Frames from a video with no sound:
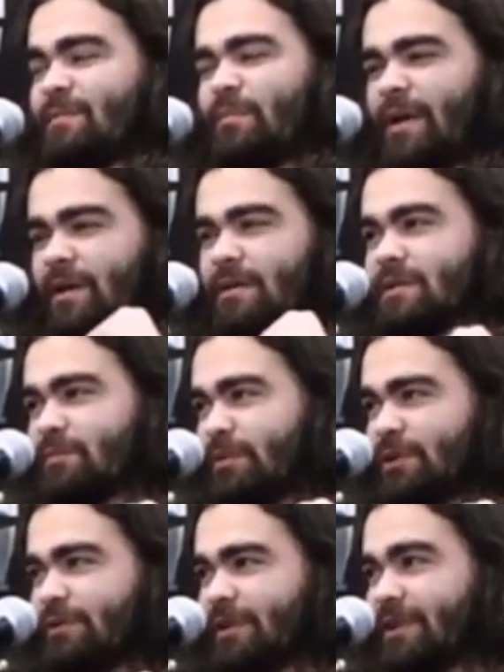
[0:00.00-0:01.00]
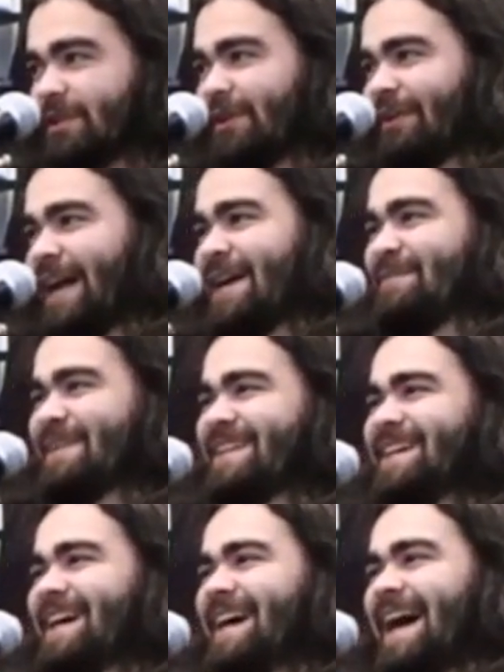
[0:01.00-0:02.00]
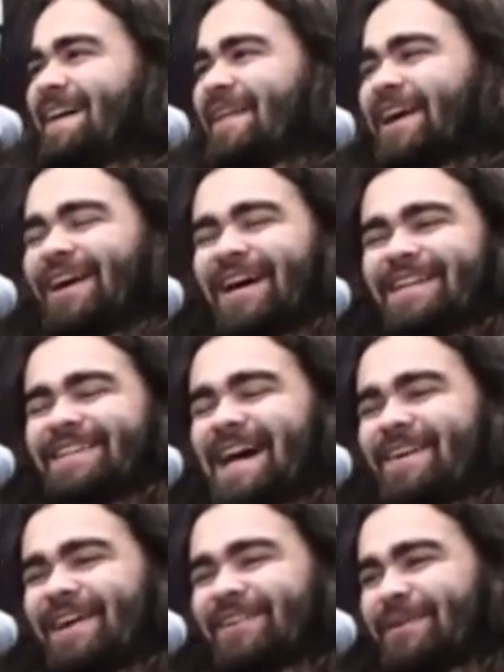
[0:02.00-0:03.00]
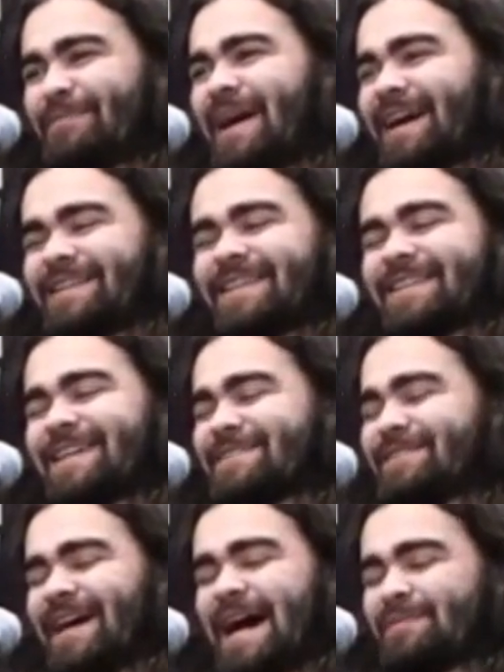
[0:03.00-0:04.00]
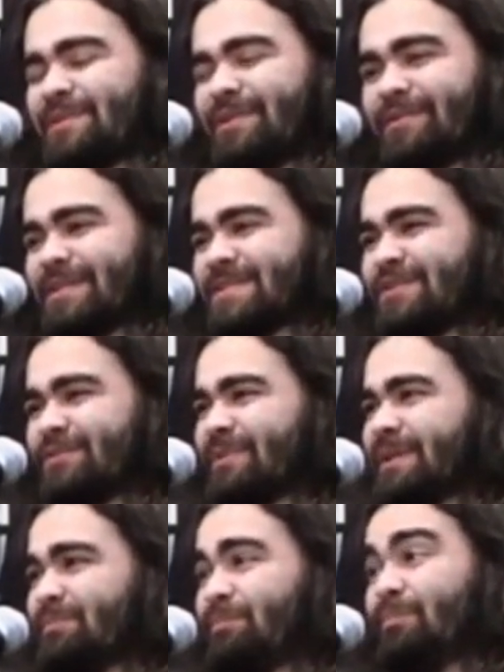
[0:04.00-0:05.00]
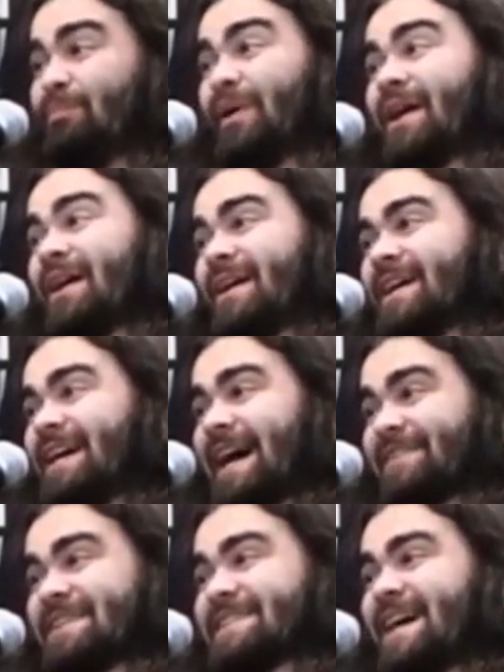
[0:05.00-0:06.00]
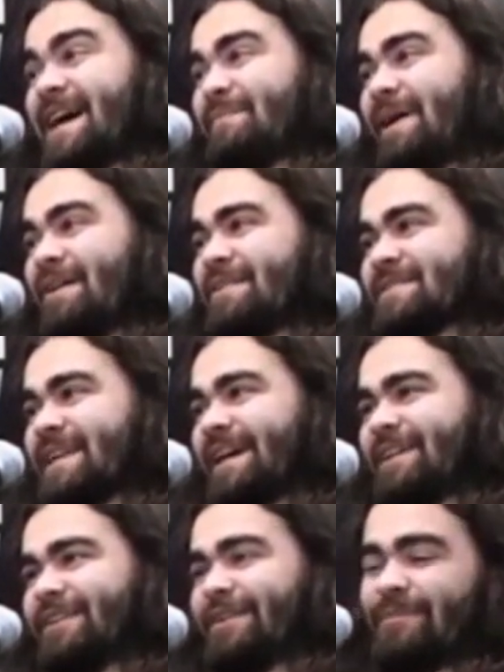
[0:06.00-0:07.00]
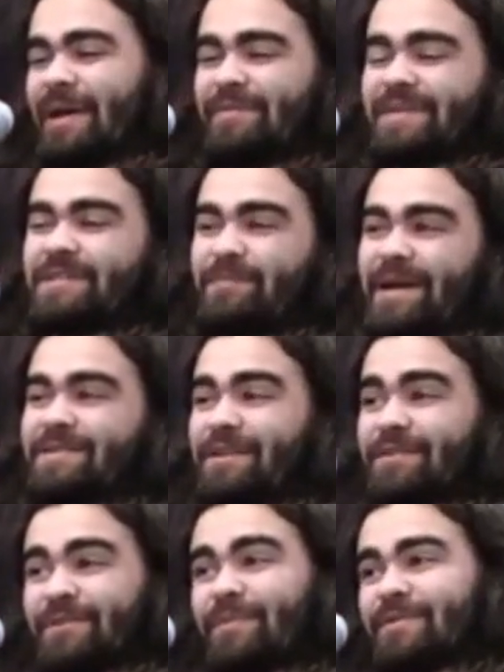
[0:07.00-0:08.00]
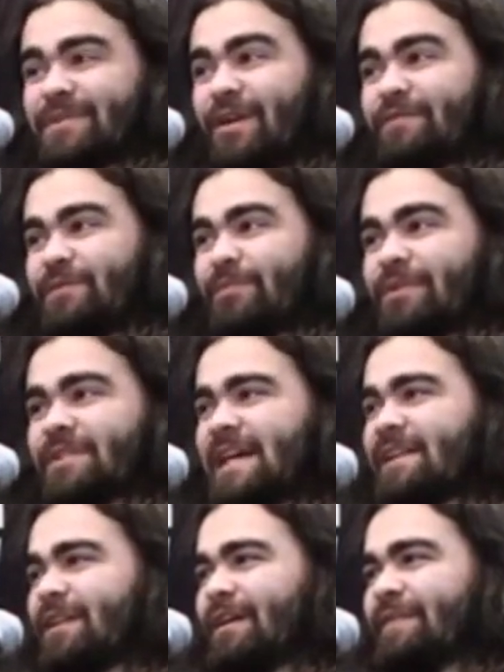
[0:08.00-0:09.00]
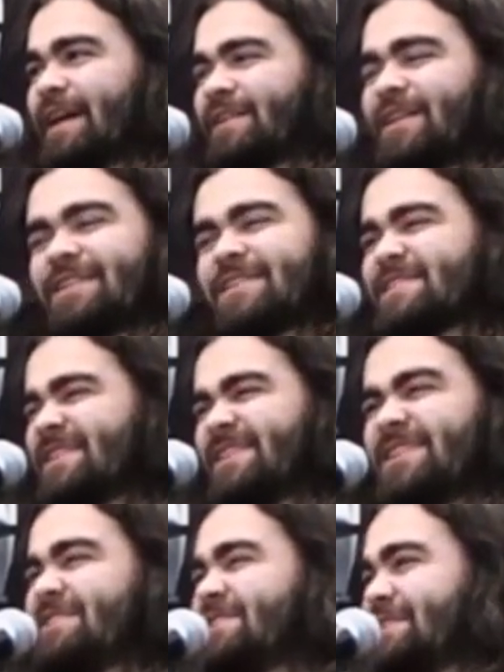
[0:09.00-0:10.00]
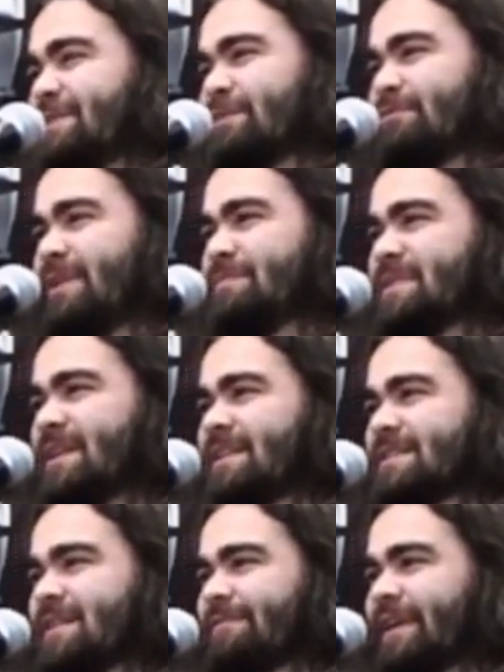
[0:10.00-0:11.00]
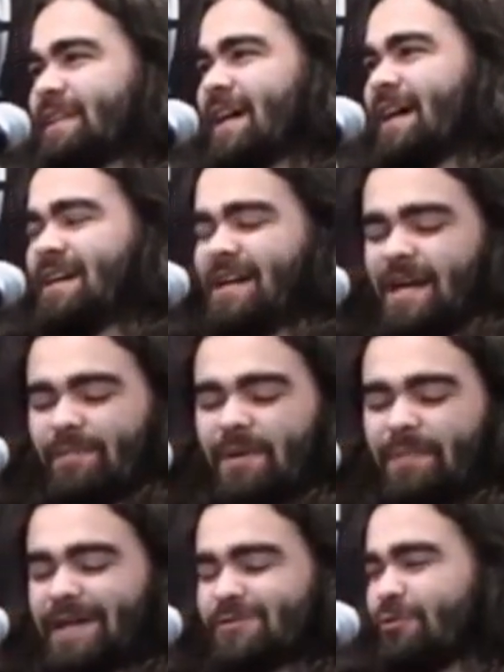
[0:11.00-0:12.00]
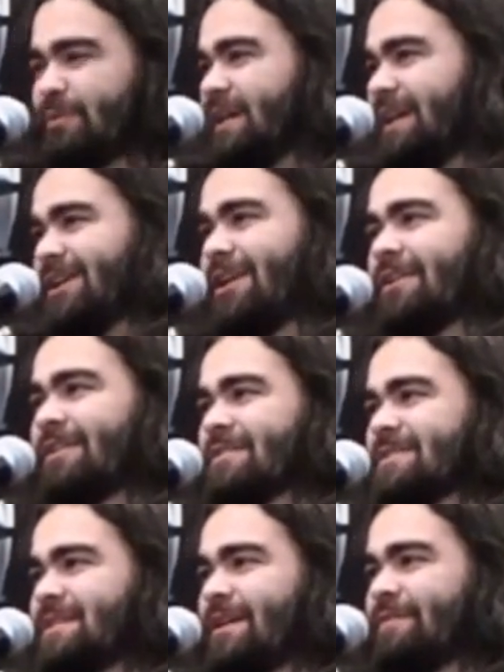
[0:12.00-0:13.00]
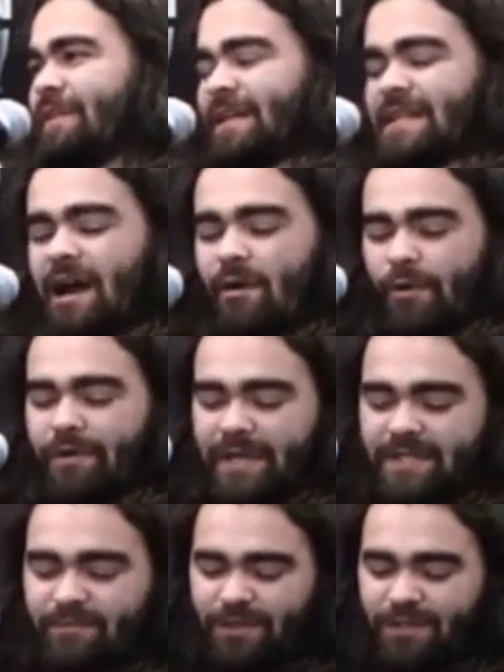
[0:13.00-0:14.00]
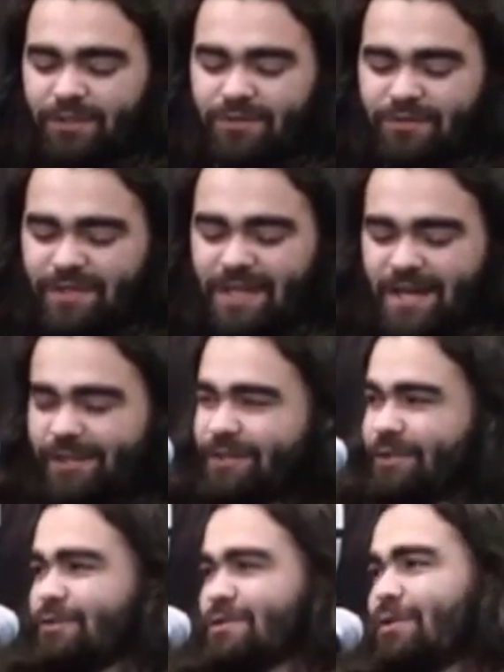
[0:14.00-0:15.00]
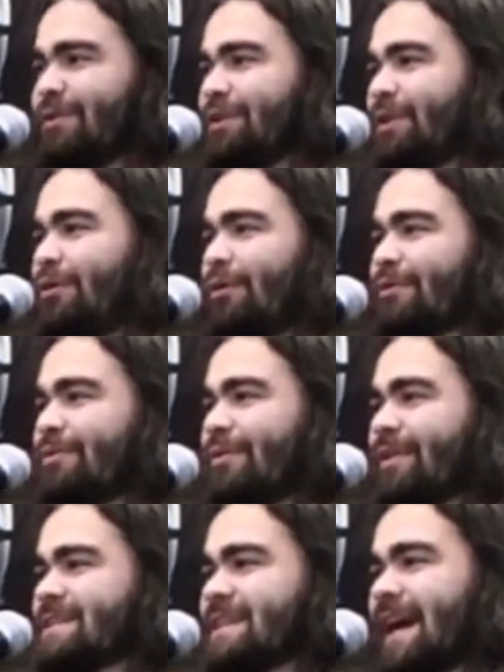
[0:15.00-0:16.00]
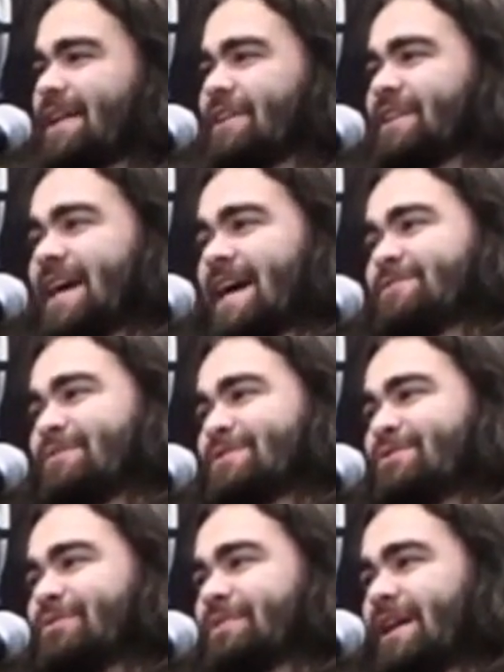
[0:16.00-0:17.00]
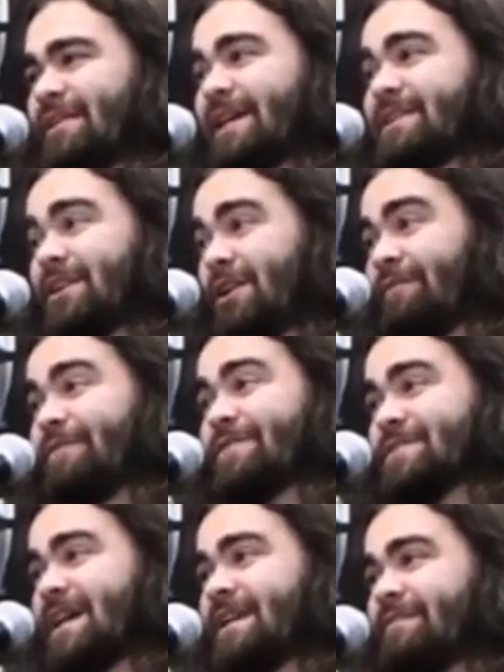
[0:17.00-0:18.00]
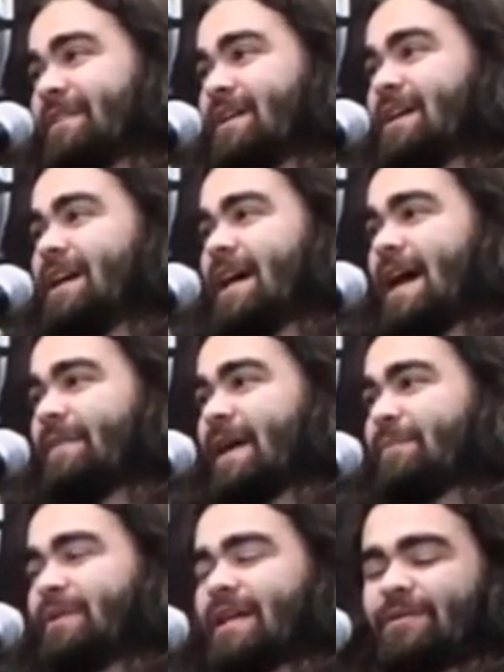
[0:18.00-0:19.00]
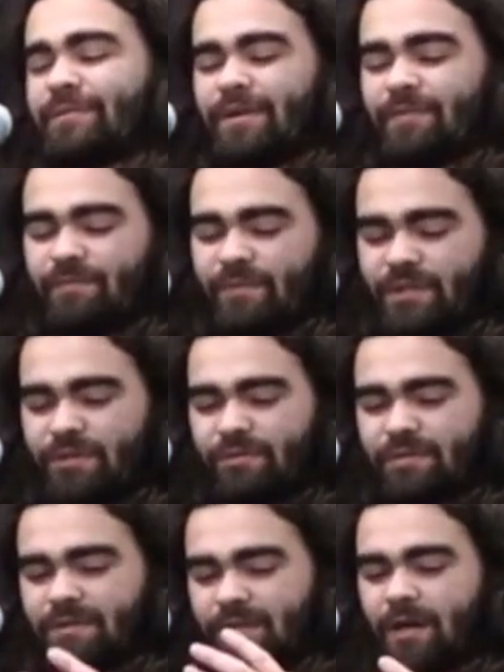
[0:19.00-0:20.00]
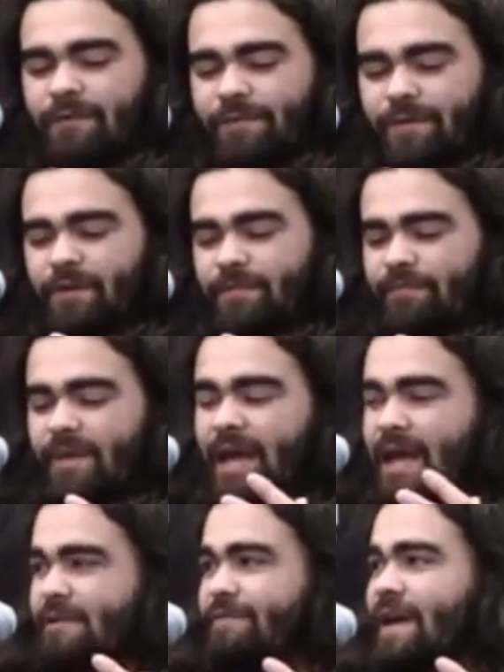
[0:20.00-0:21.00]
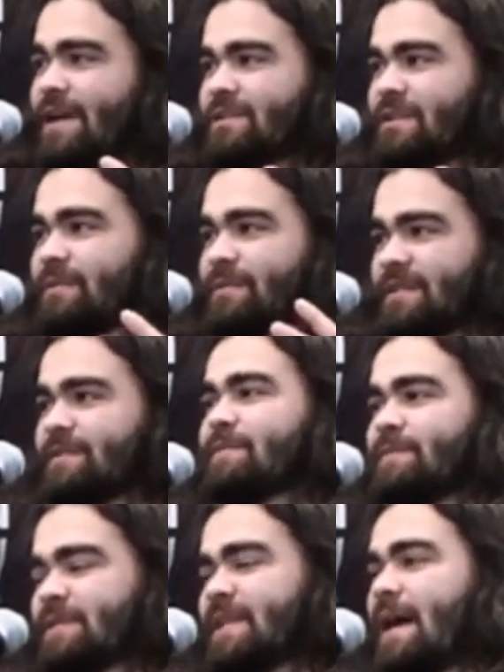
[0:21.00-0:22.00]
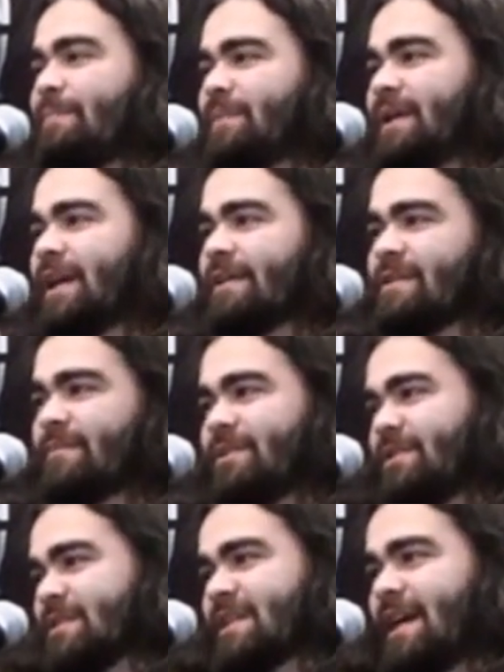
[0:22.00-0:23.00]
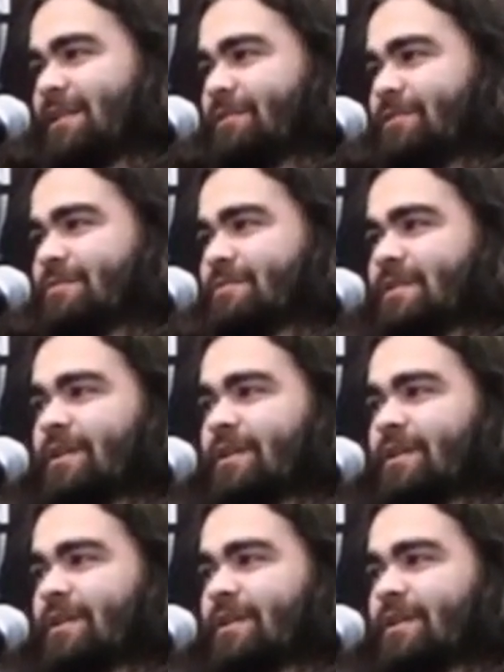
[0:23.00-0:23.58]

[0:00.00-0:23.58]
Pain is beauty, you know what yeah, I mean? Yeah, so, yeah. And like I, now that I look back, I think that's absolutely stupid. But at the time, I was like, you know, maybe these pants aren't the most comfortable because I love like like the skinny jeans with the rips in it and stuff like that. my pants would be getting caught on stuff. Like now, I'm wearing like loose loose old corduroys. Like I think that's what's cool now, like the comfort side of it, and like being able to use comfort and fashion and slap them together. I mean, you just can't lose.